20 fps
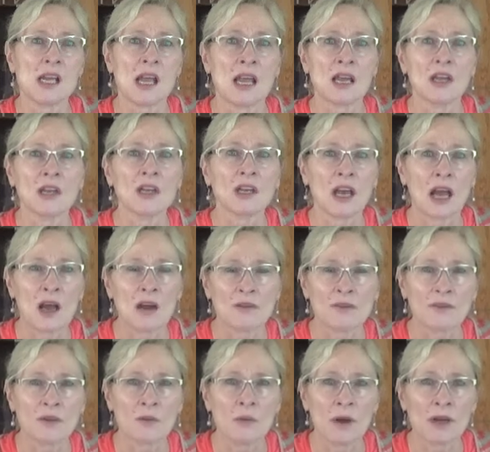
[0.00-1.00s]
and look out
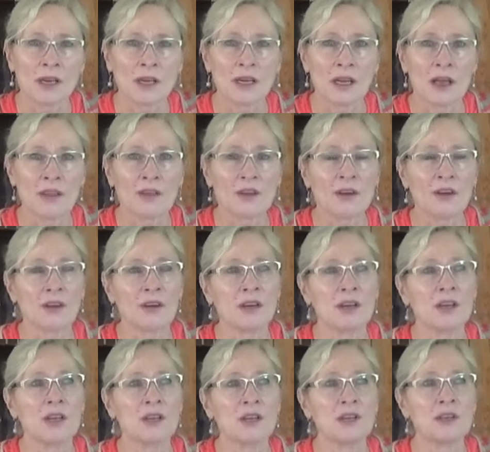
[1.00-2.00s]
for one another,
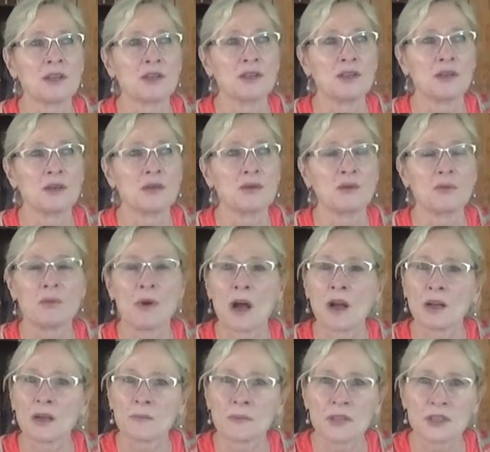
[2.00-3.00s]
to
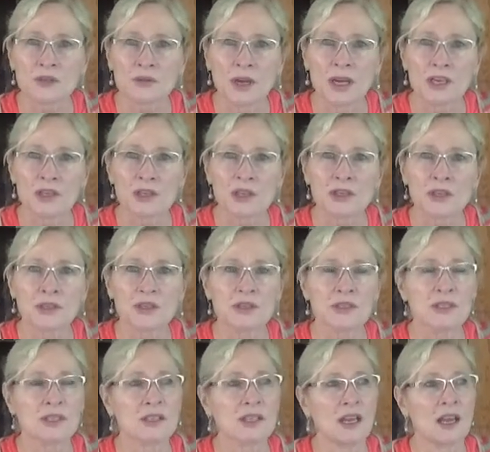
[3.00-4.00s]
welcome
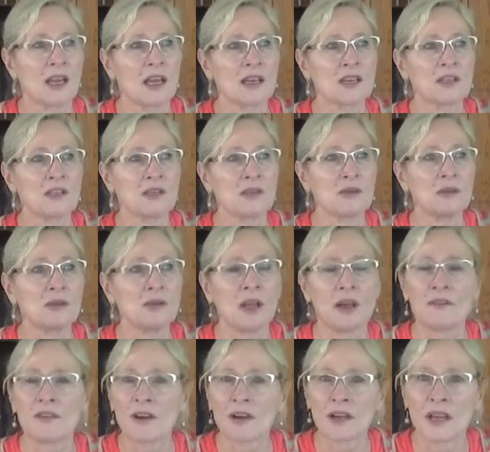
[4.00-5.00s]
strangers, and to
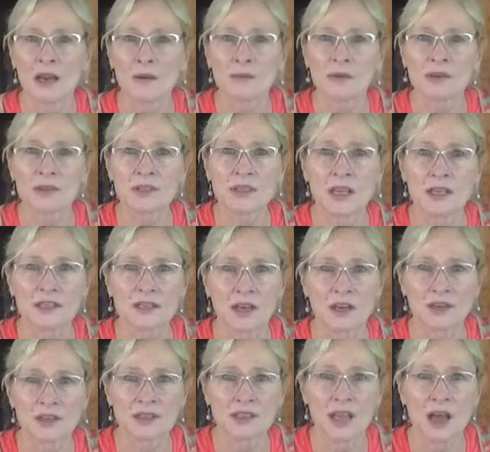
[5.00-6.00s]
love our neighbors as
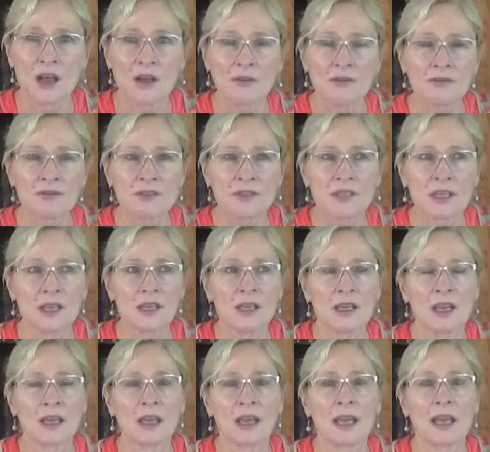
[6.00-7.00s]
ourselves.
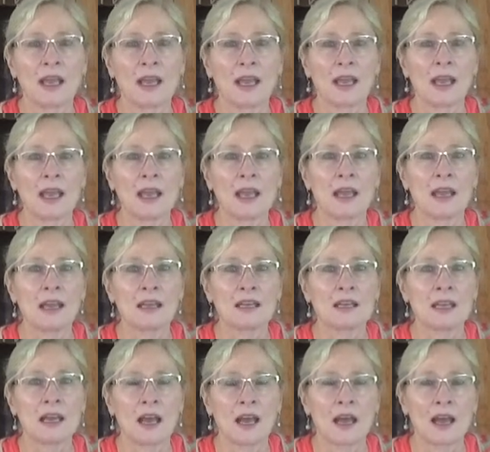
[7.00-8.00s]

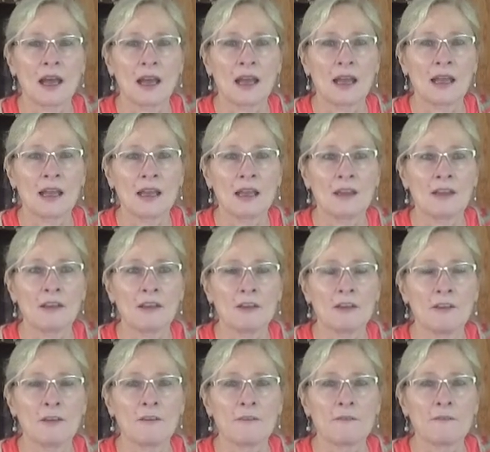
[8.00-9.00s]
And I
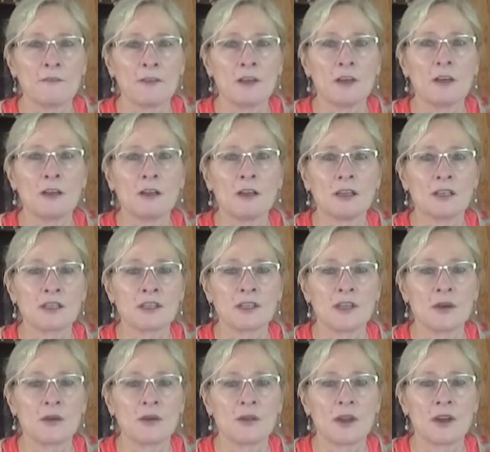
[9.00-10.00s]
feel as
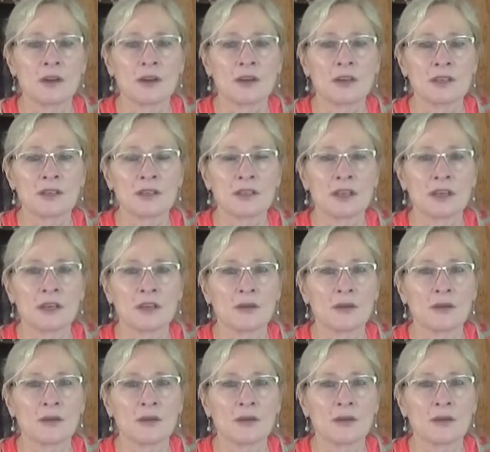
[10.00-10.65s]
though there is